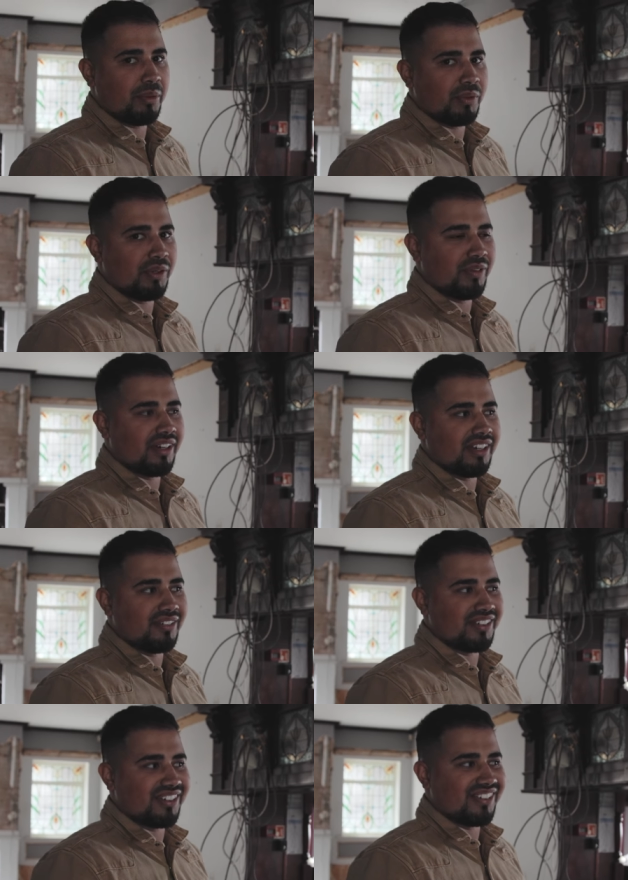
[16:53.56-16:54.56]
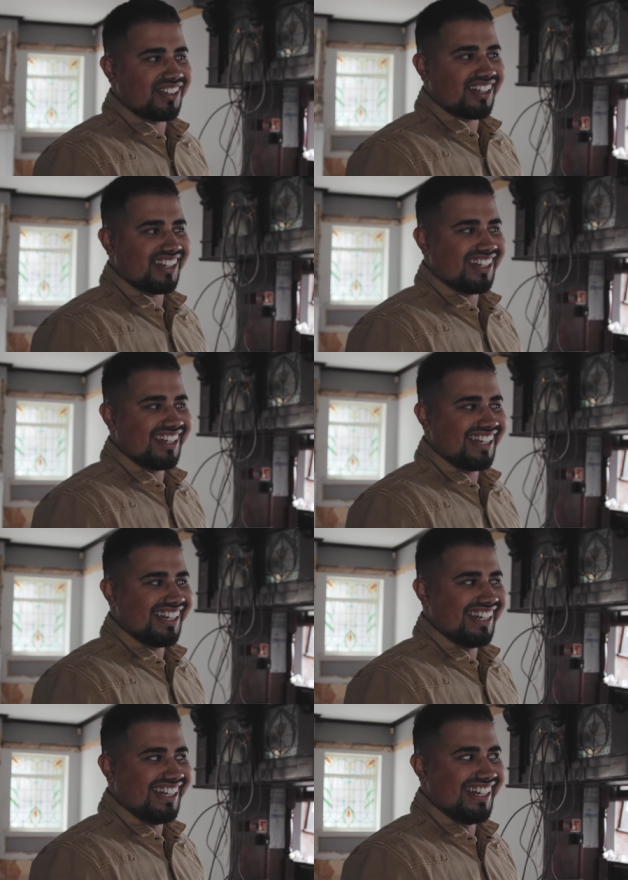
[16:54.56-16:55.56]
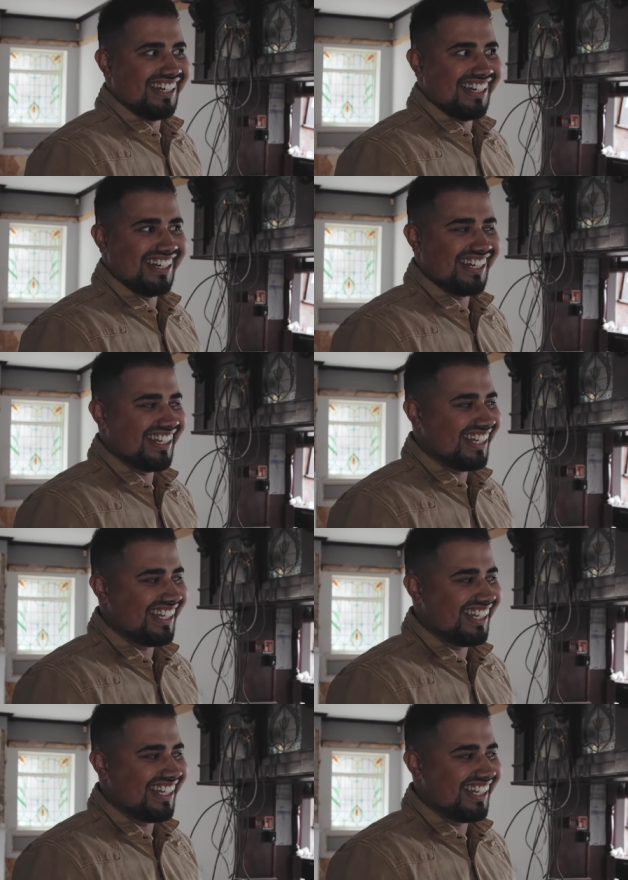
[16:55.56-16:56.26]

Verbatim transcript: but we don't want anyone to know that. All